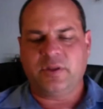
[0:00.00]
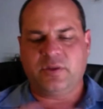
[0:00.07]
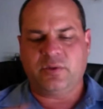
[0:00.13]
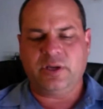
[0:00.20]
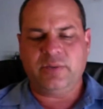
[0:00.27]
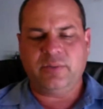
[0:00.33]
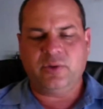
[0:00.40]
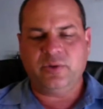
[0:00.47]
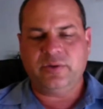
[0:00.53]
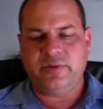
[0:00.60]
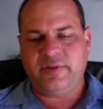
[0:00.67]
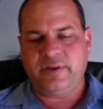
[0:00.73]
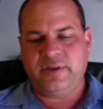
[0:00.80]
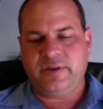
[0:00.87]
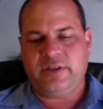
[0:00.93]
The one
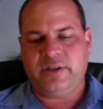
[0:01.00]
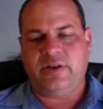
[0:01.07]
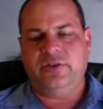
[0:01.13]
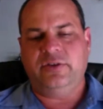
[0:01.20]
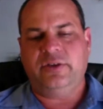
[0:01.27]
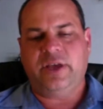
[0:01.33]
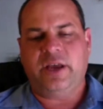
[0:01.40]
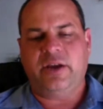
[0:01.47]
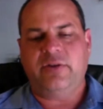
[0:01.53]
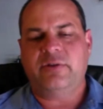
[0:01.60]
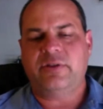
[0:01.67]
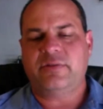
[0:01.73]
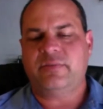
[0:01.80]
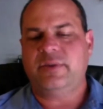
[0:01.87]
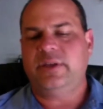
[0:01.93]
important thing that I do carry
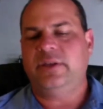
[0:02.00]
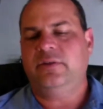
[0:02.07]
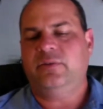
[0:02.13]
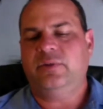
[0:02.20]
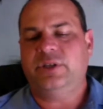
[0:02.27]
with me,